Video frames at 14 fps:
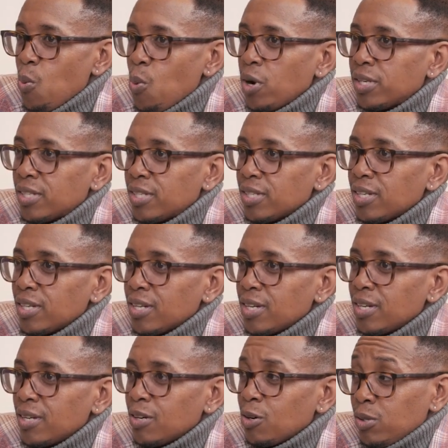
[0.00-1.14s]
What,
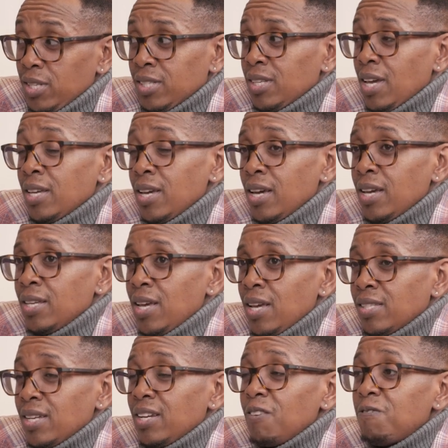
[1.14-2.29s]
because
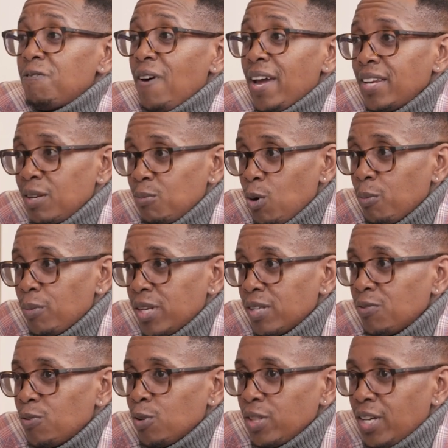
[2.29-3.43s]
it's a defining moment
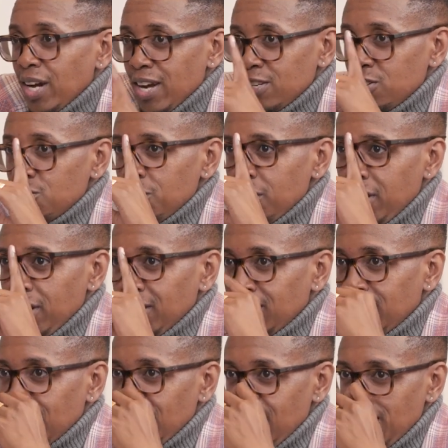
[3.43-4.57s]
for the country.
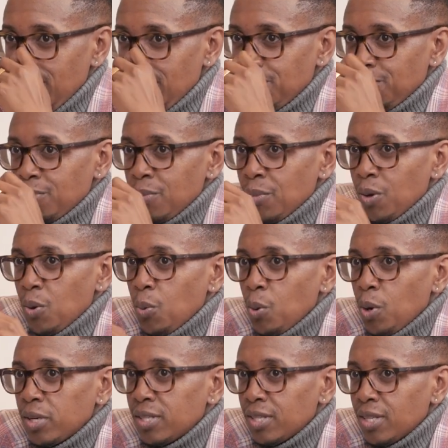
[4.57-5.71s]
It's
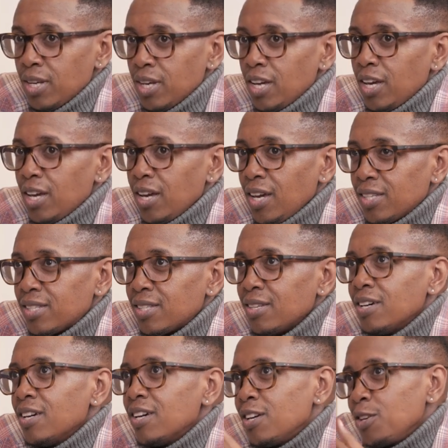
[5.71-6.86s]
what it's
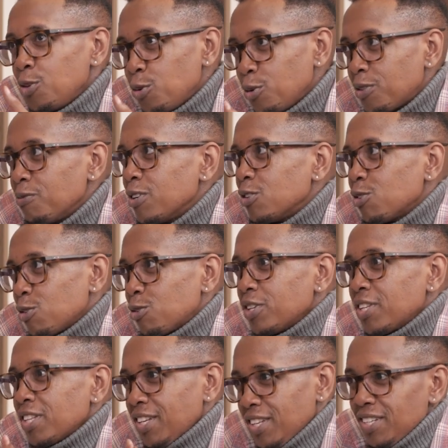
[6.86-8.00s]
Youth Vision
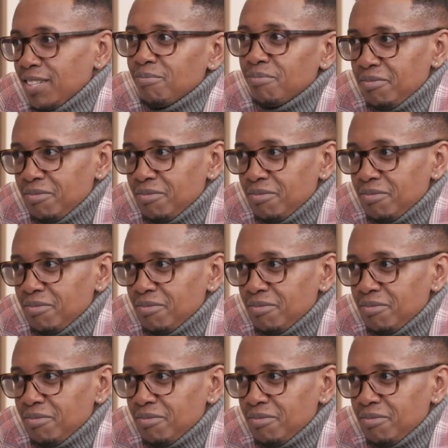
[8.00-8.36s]
2030.